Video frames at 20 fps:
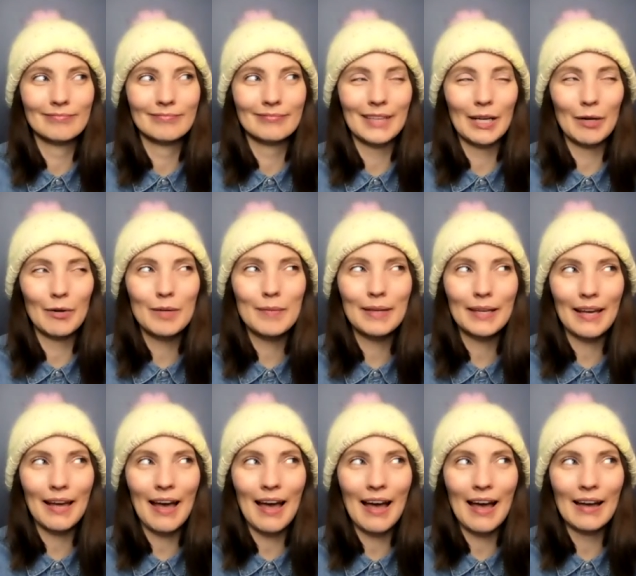I want to make a
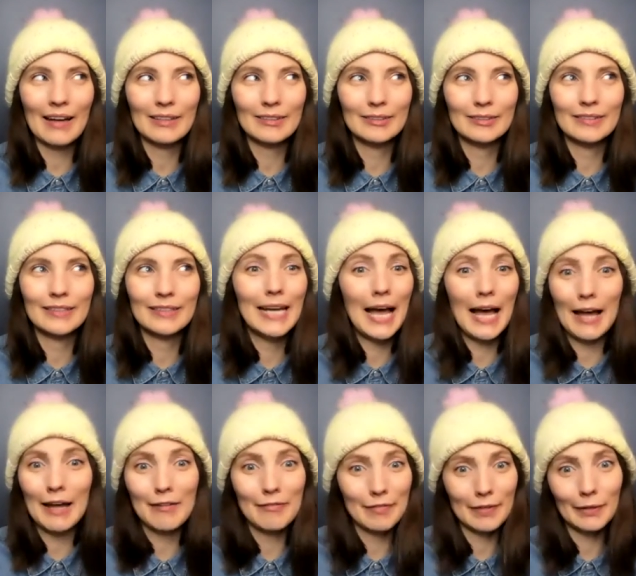hat,
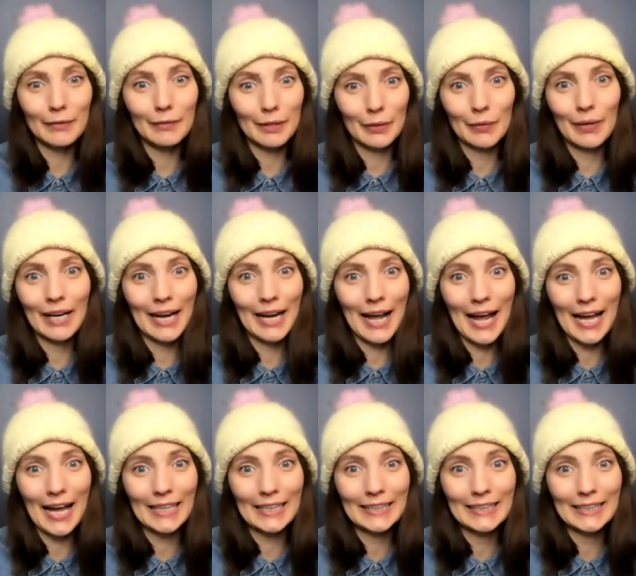not a fingering weight hat.